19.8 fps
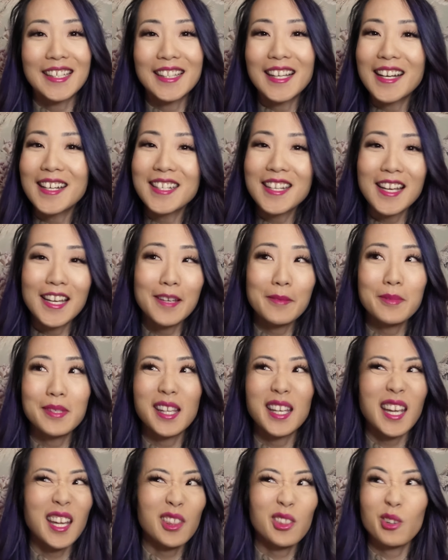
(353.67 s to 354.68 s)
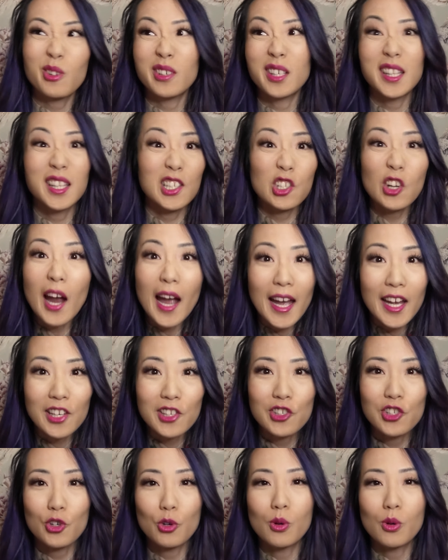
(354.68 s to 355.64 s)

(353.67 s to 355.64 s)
A lot of times they get thrown in the trash,